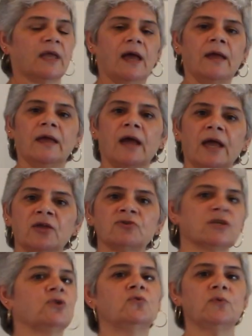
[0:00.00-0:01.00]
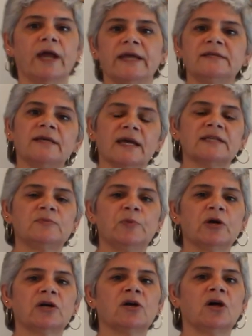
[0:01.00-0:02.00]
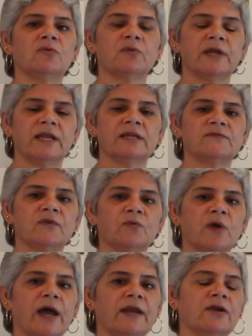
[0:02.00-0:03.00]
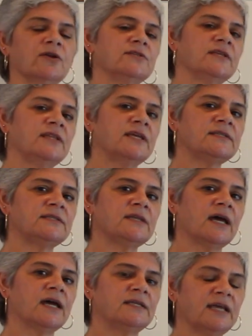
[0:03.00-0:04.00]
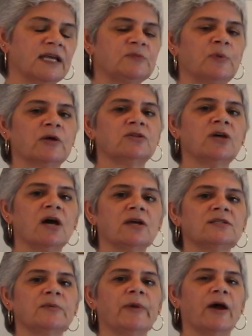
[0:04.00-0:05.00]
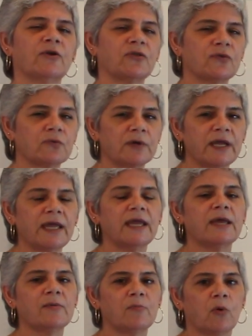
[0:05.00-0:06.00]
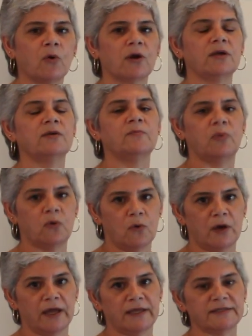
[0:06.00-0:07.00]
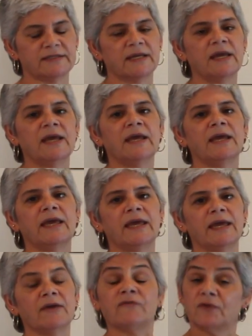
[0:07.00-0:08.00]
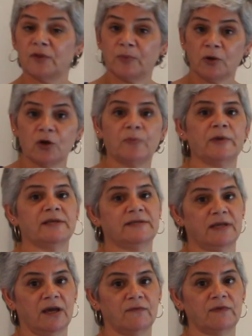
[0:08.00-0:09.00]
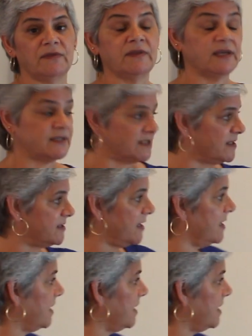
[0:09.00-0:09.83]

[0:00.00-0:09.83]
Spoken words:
I use a great textbook called Readings for Writers, and this textbook talks about 3 important points for the purpose of the thesis. And